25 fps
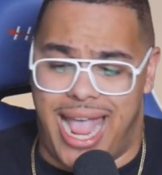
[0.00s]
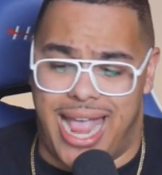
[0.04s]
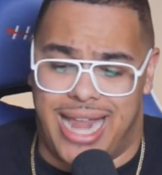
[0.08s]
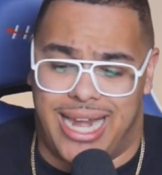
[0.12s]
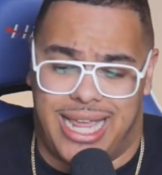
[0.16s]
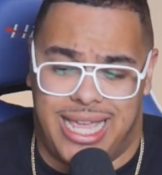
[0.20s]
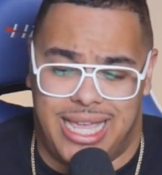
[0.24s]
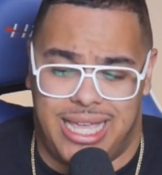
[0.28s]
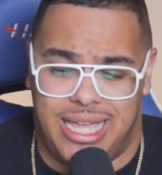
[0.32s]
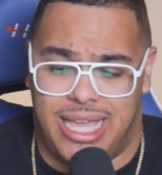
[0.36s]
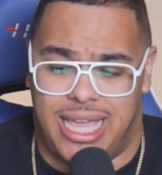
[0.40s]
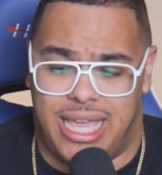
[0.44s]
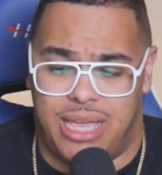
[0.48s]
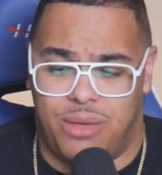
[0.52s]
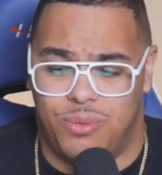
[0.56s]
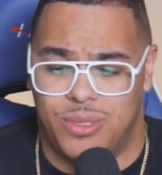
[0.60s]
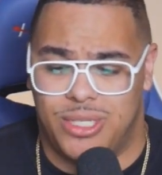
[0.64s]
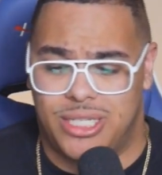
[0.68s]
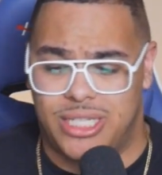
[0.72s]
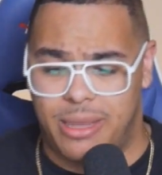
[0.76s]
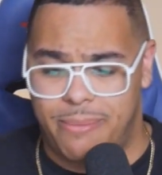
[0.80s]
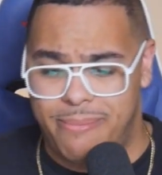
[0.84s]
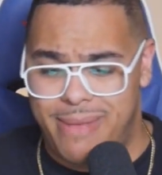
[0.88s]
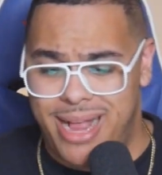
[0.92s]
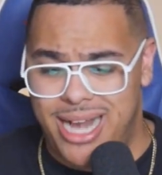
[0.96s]
And he
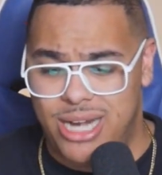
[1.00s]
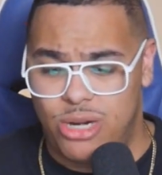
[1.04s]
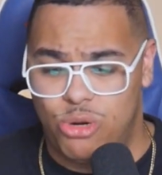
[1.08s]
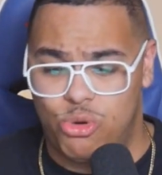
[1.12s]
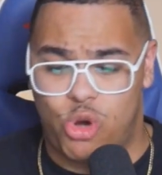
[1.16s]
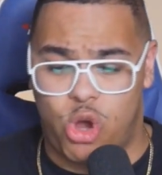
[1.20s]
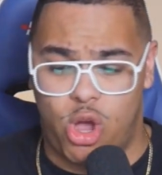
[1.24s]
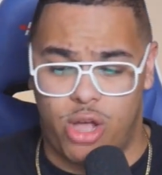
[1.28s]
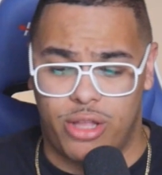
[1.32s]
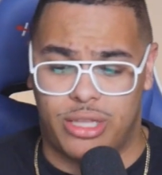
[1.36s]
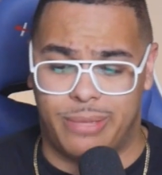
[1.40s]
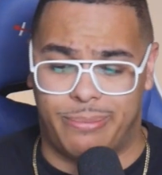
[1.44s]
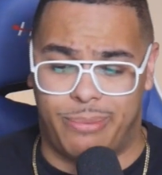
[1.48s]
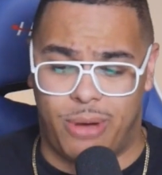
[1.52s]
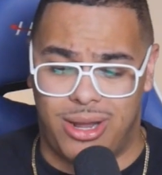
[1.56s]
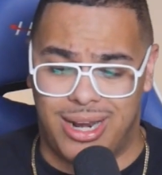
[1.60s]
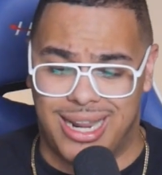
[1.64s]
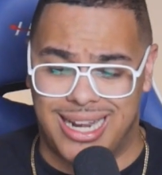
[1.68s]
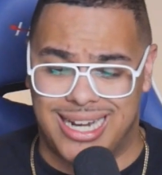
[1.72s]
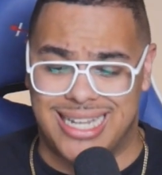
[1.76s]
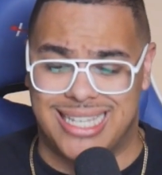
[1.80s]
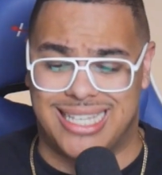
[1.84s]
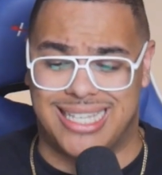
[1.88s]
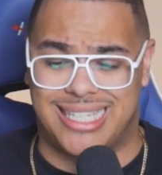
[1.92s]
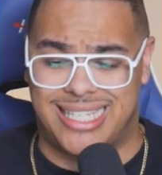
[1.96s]
was somebody who caught the
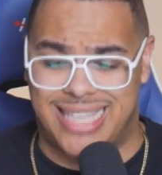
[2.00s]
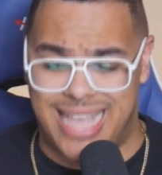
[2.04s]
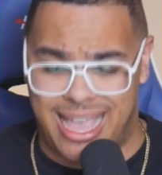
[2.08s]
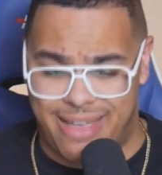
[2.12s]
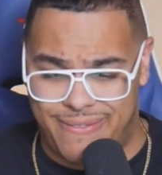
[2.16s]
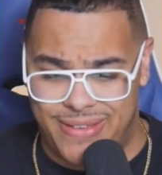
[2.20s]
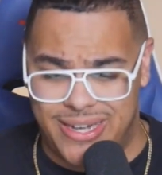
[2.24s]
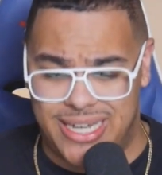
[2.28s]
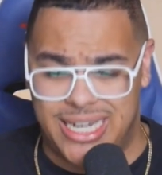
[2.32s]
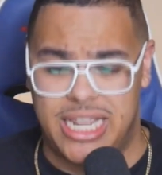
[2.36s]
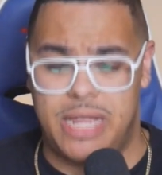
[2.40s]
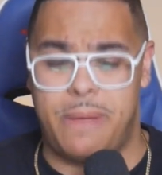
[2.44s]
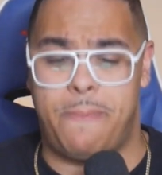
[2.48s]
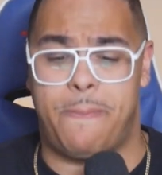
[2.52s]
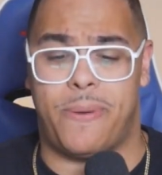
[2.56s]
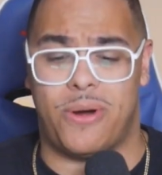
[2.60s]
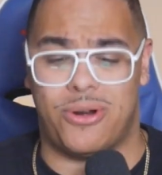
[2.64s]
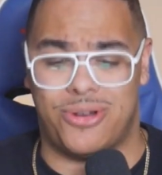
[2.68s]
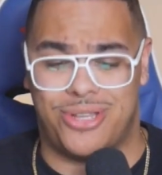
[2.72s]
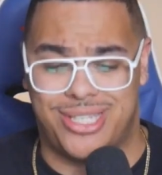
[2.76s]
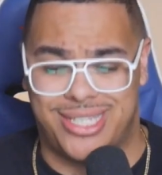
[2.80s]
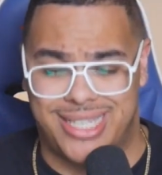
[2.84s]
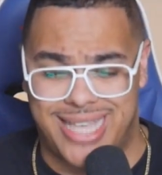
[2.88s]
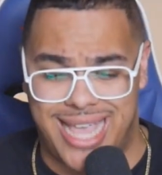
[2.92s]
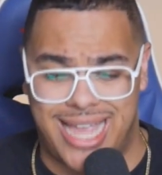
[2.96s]
ball at a
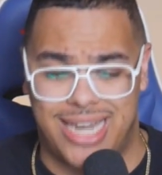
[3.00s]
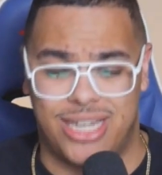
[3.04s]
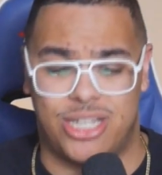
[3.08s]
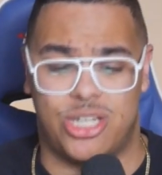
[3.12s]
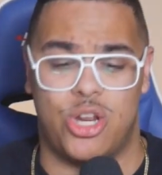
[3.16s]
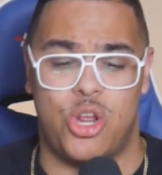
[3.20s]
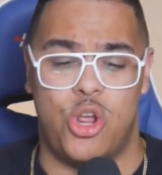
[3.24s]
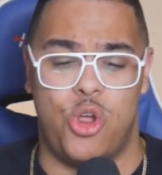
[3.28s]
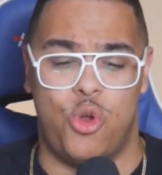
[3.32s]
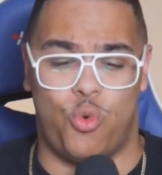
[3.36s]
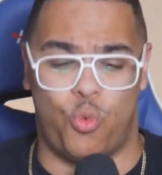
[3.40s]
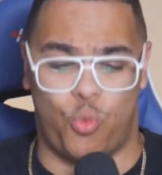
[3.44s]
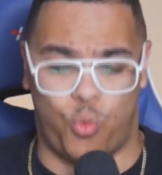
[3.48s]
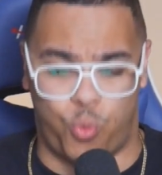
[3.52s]
70%